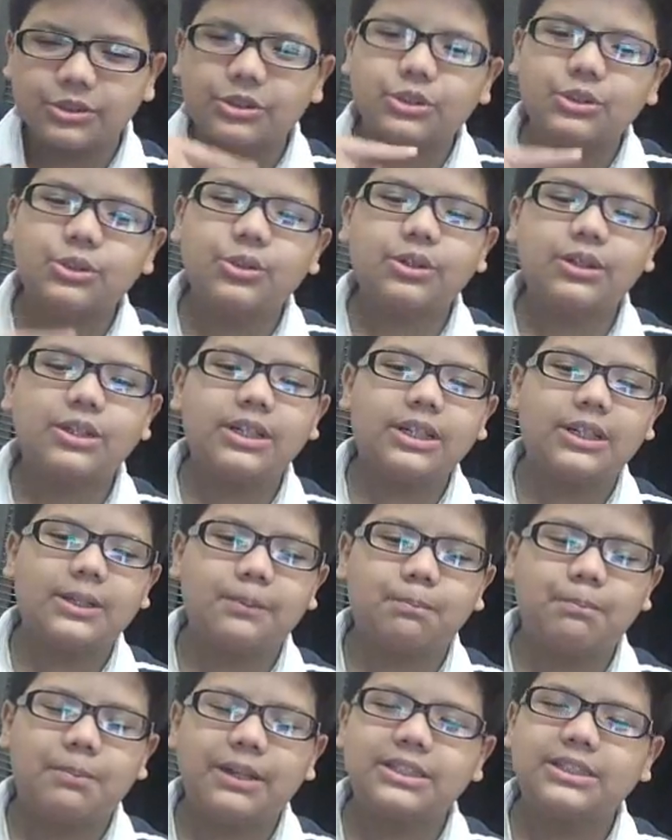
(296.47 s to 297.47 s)
yogurt,
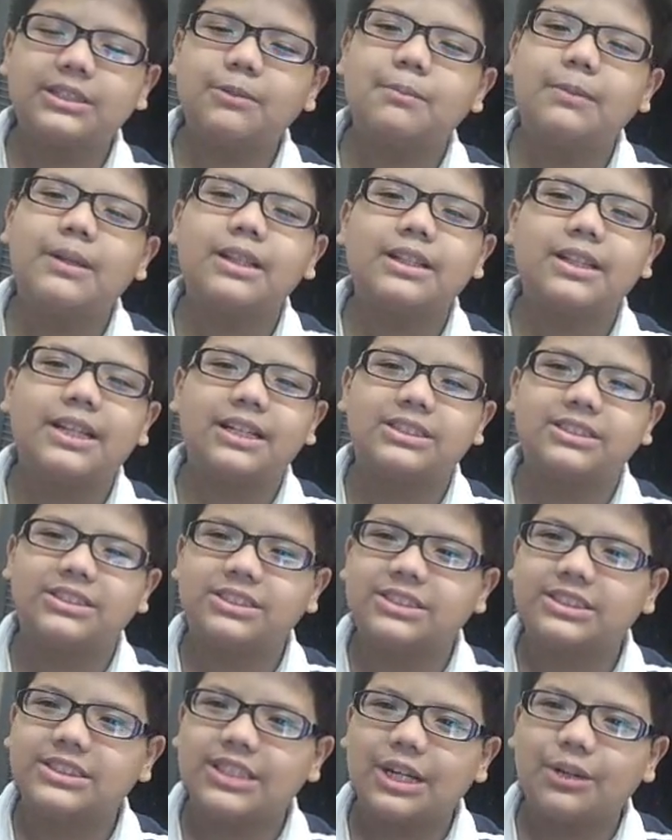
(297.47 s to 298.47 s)
buttermilk, and
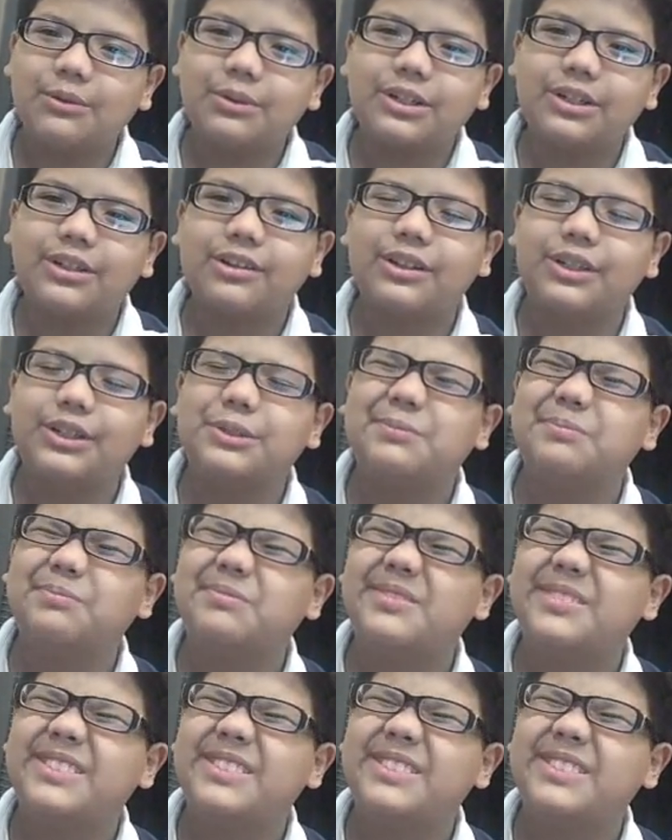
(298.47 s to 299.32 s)
sour cream.